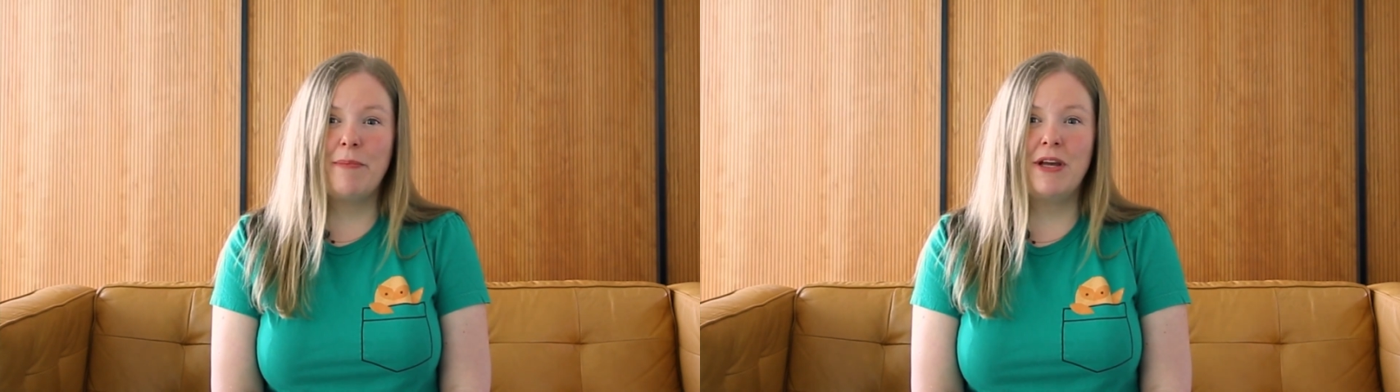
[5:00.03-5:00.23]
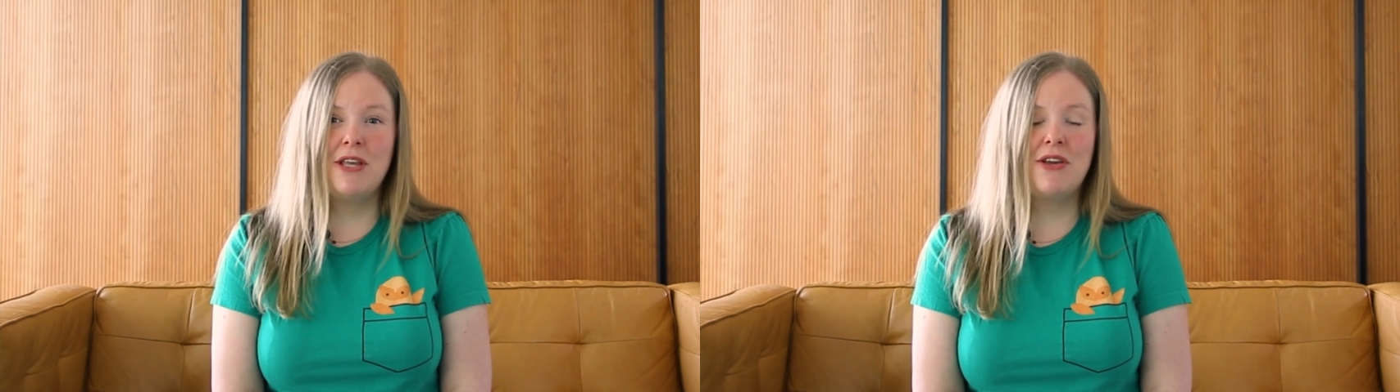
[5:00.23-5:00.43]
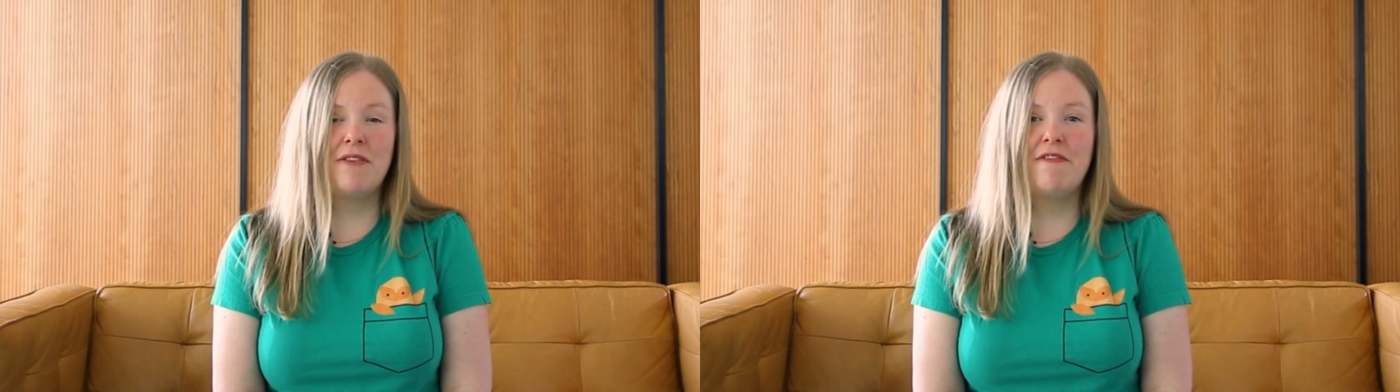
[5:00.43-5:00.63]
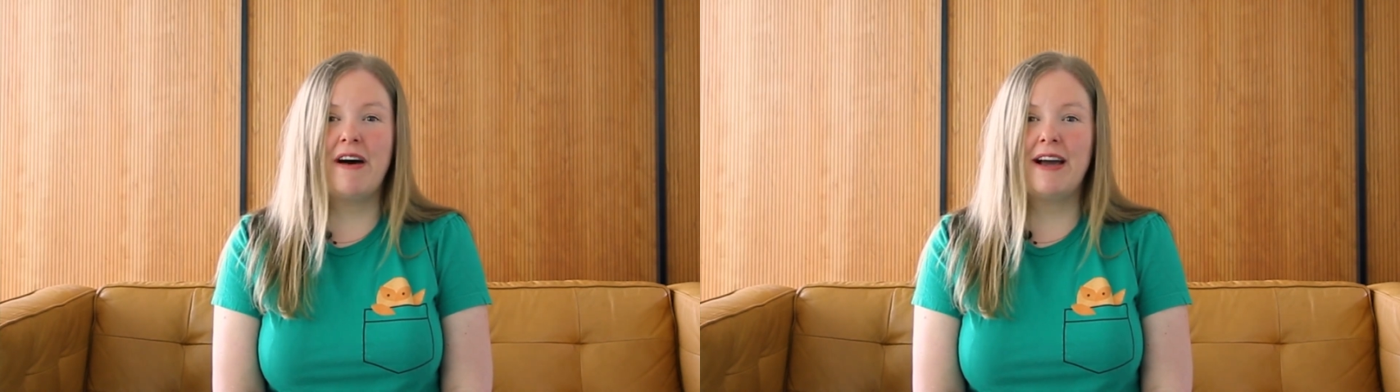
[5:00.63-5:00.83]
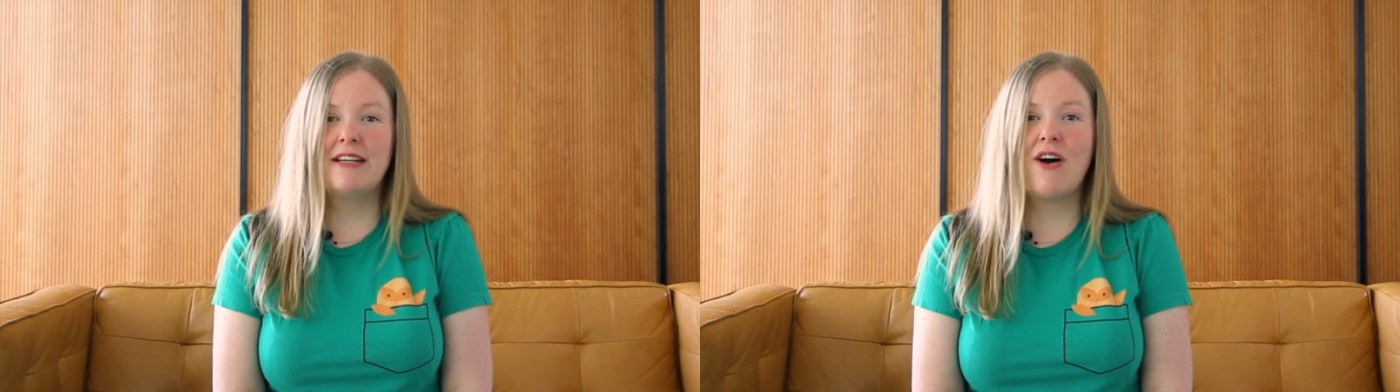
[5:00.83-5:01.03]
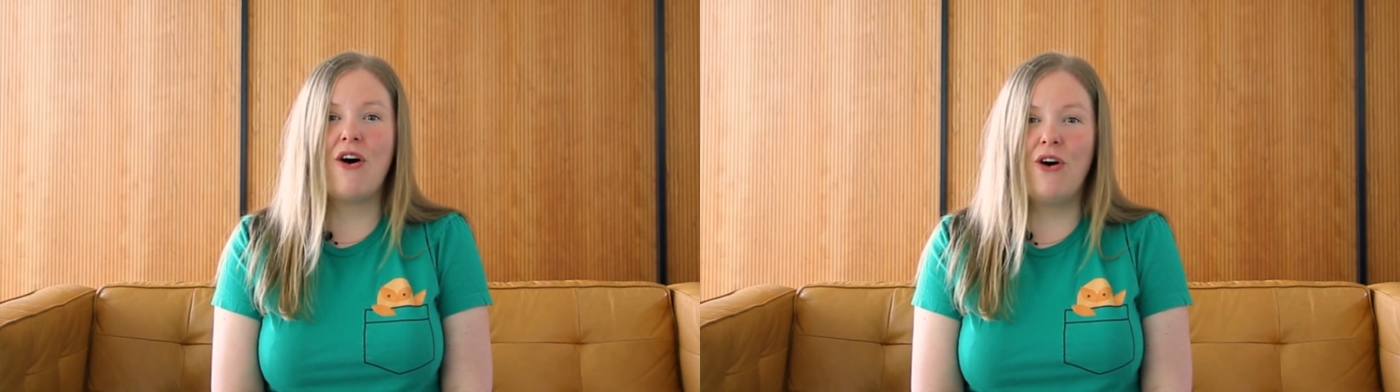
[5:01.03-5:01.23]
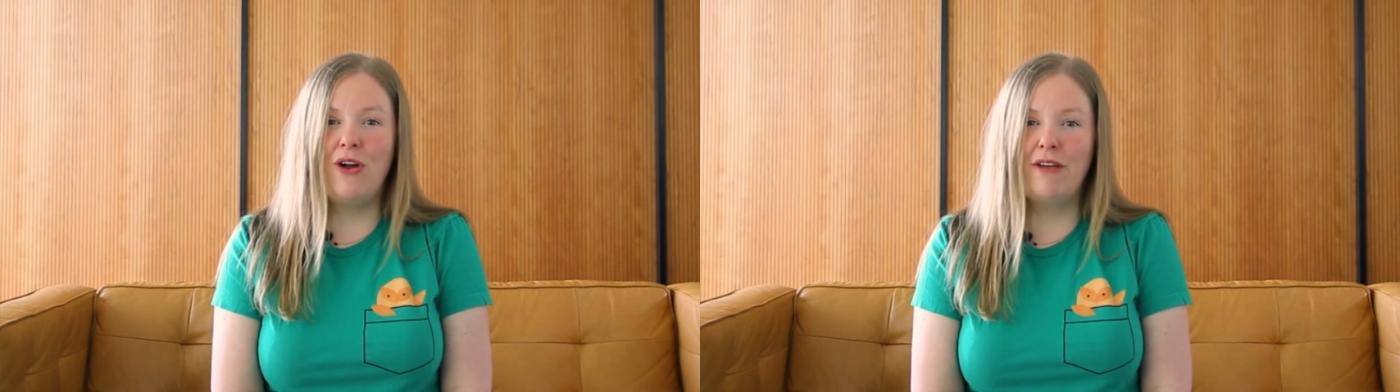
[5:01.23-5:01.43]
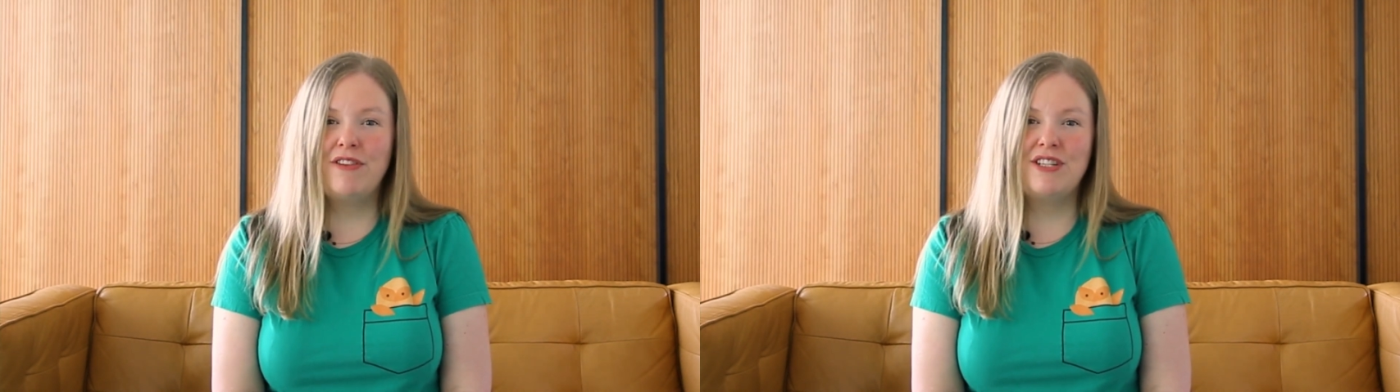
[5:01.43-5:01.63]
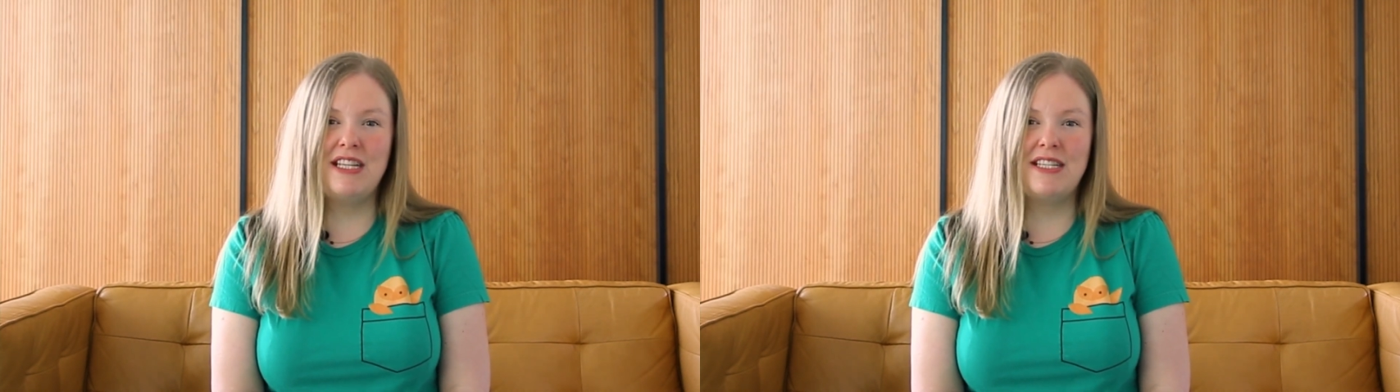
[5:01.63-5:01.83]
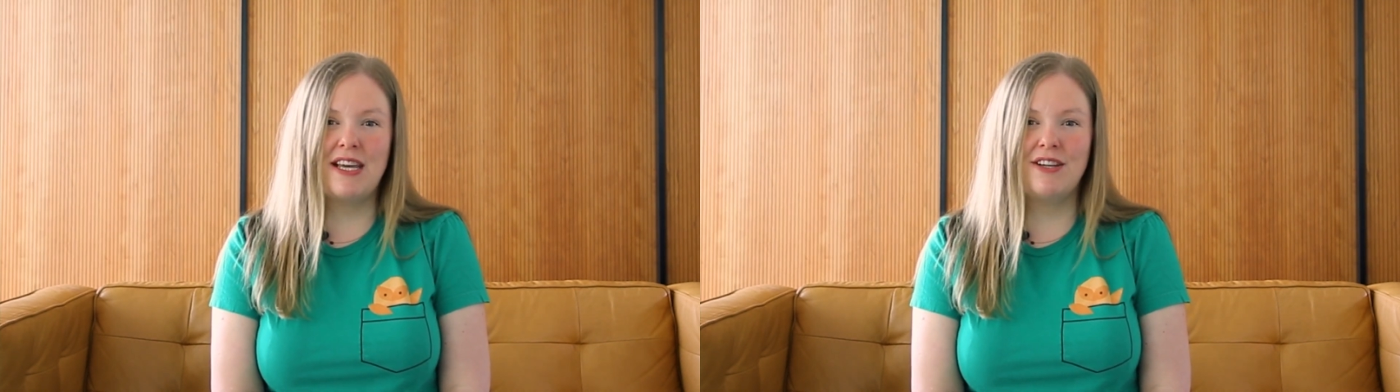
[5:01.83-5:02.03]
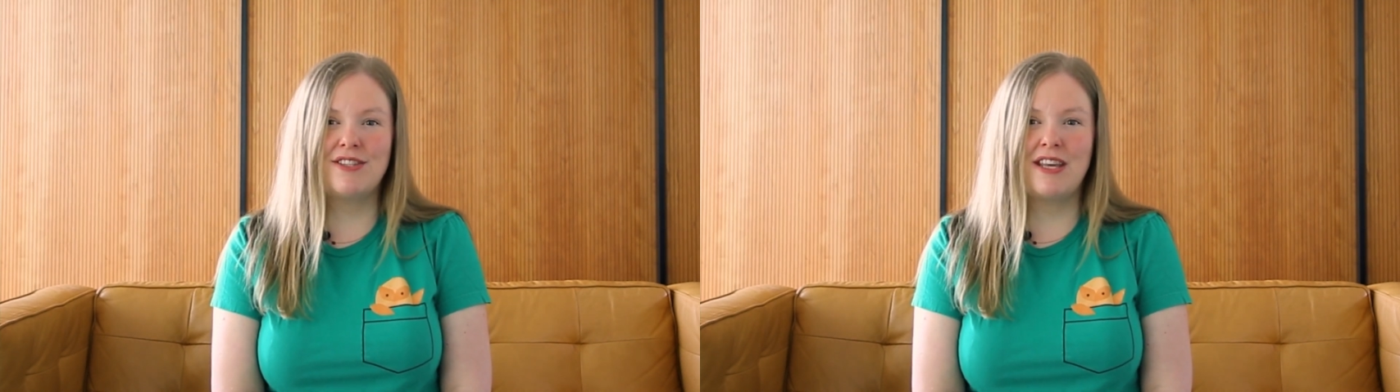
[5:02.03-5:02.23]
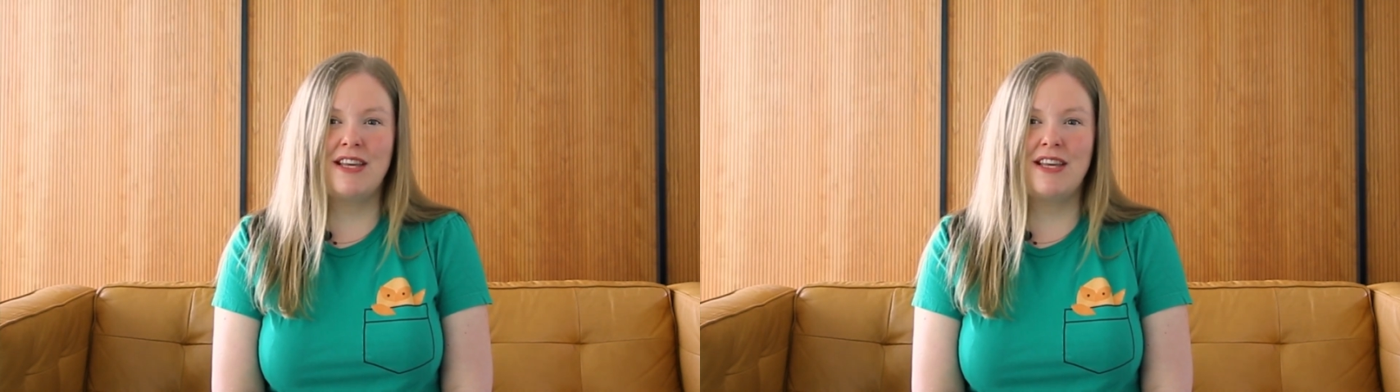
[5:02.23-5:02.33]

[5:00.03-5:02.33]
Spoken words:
but you can find all of the details